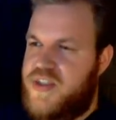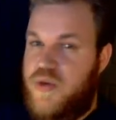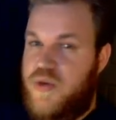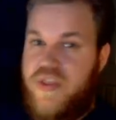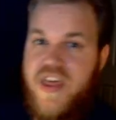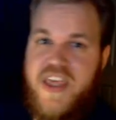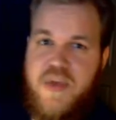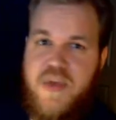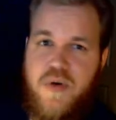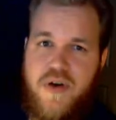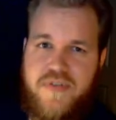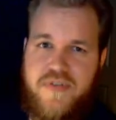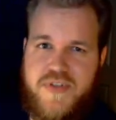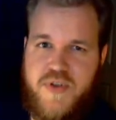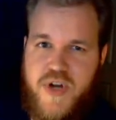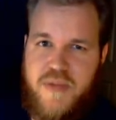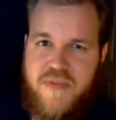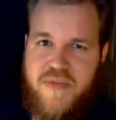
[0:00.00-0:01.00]
So thank you all
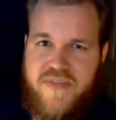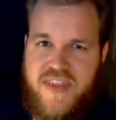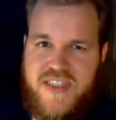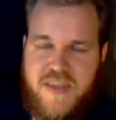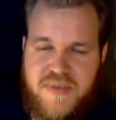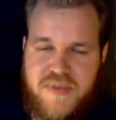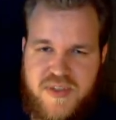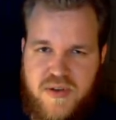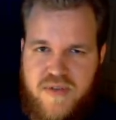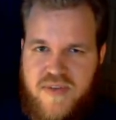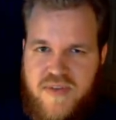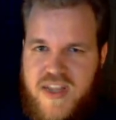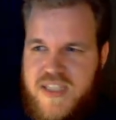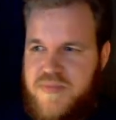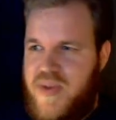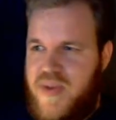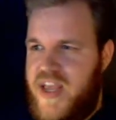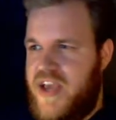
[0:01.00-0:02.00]
for joining me for this episode of
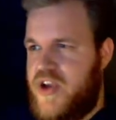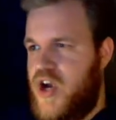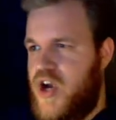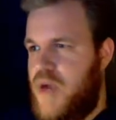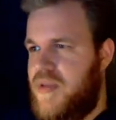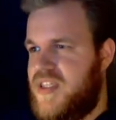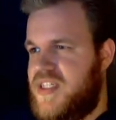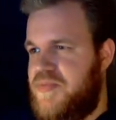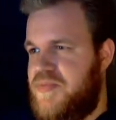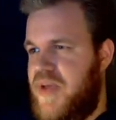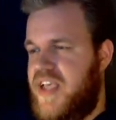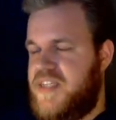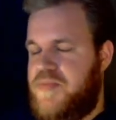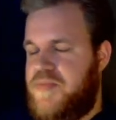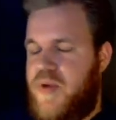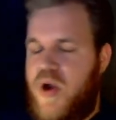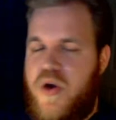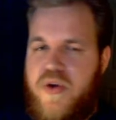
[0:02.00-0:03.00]
Let's Play Kerbal
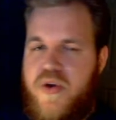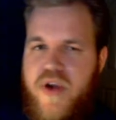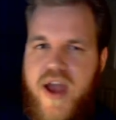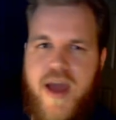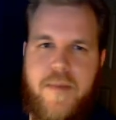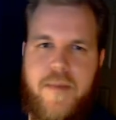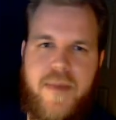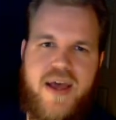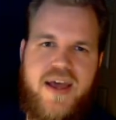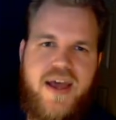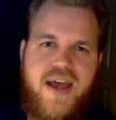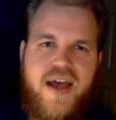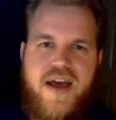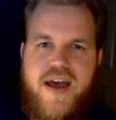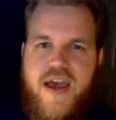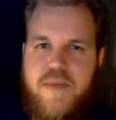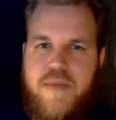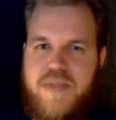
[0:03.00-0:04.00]
Space Program.
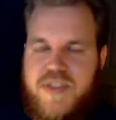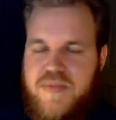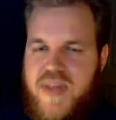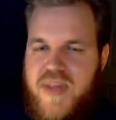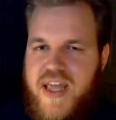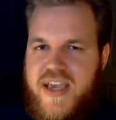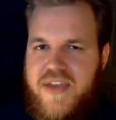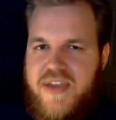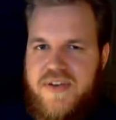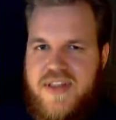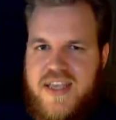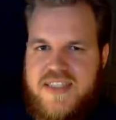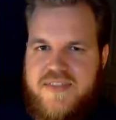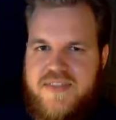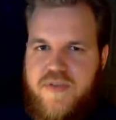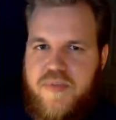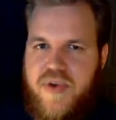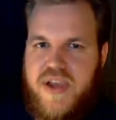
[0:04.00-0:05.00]
I am Mr. Black here at
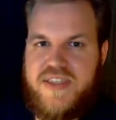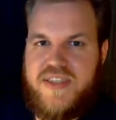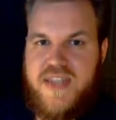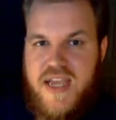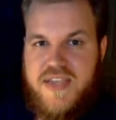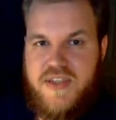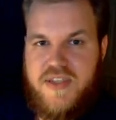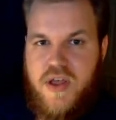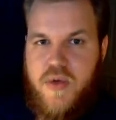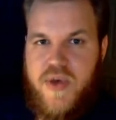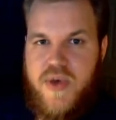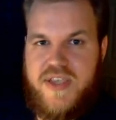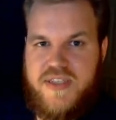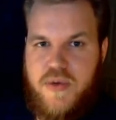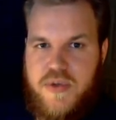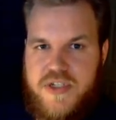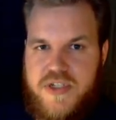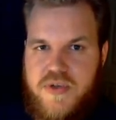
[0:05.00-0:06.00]
Last Level Press, and as
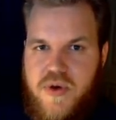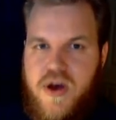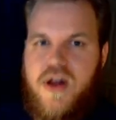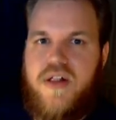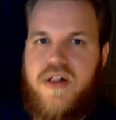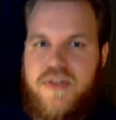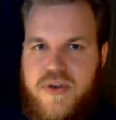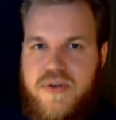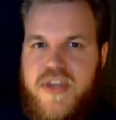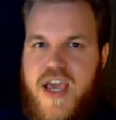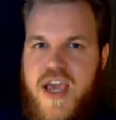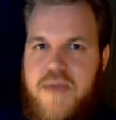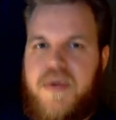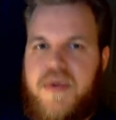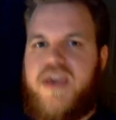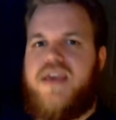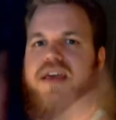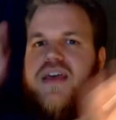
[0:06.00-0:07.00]
always, I wish you all good
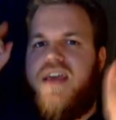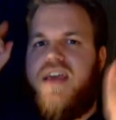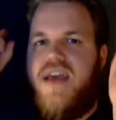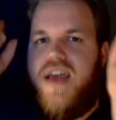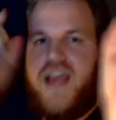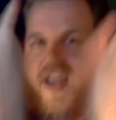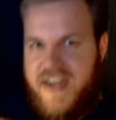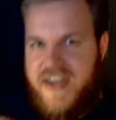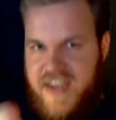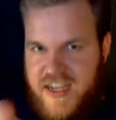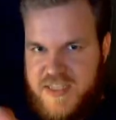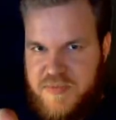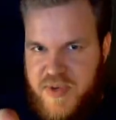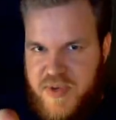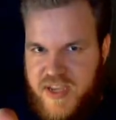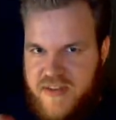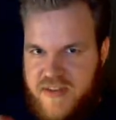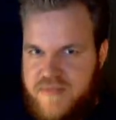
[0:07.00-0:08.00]
gaming and
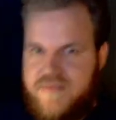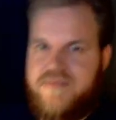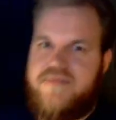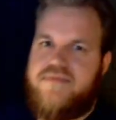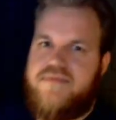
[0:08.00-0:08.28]
Godspeed.